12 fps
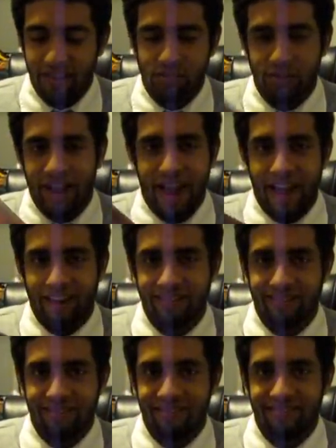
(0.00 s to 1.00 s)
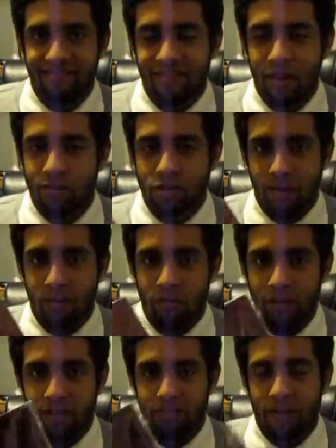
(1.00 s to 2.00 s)
This one I had no trouble
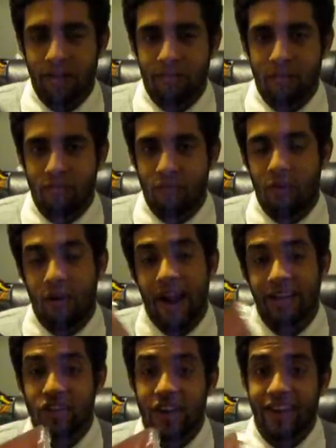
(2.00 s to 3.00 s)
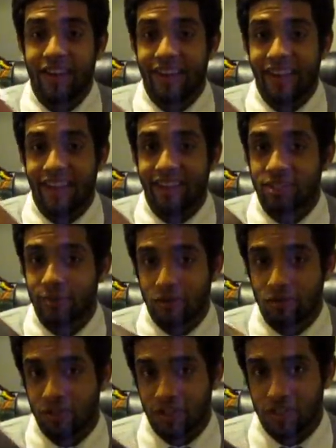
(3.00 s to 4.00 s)
with, but before I try to get a
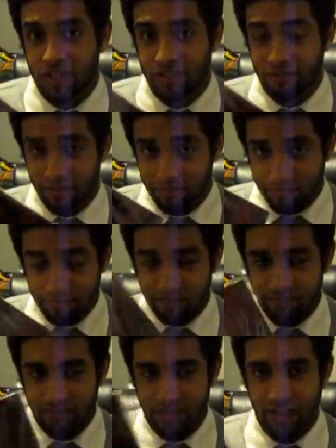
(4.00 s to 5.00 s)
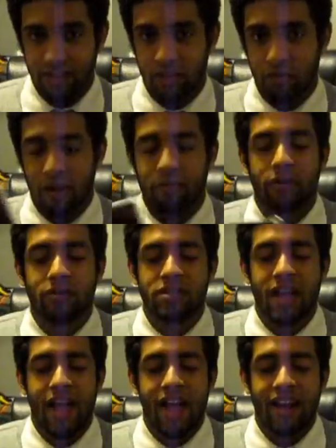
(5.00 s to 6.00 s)
special edition of Death Rainbows,
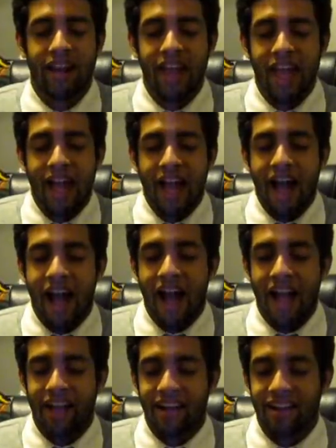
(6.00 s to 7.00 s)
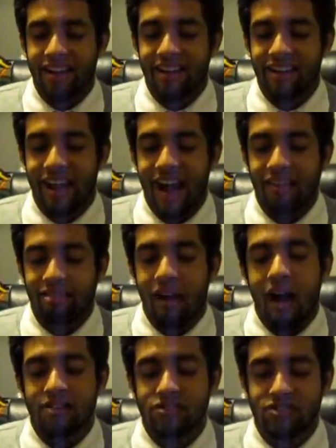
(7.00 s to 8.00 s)
and I
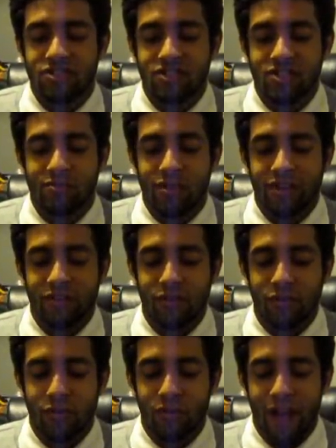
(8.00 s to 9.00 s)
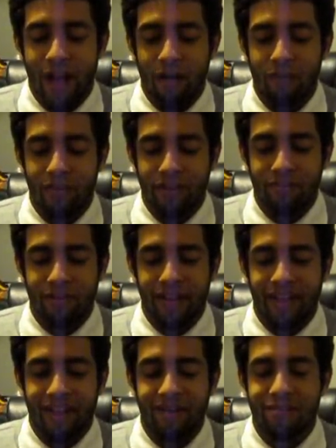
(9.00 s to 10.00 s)
lost to someone who outbid
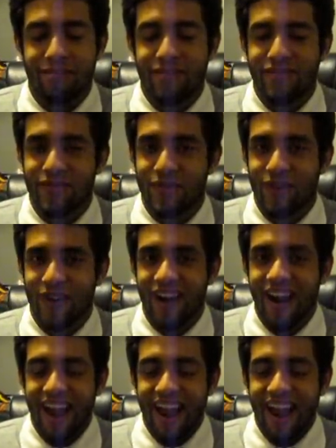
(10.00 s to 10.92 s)
me before.